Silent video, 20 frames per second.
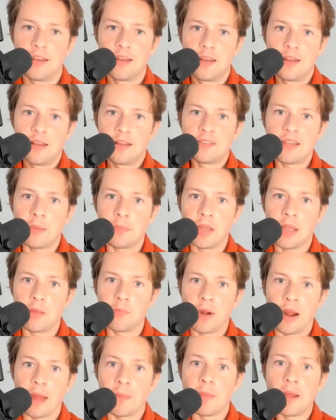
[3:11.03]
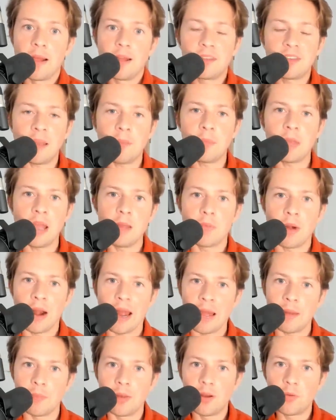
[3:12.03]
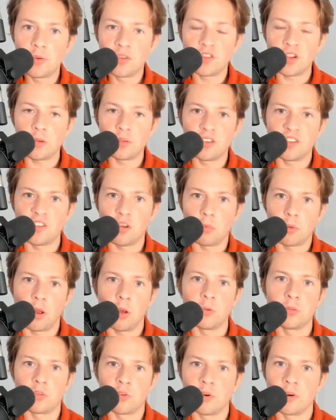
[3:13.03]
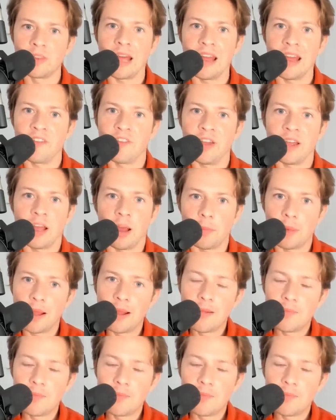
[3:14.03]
Tammy Abraham. Tammy Abraham was Chelsea's top goalscorer in that FA Cup.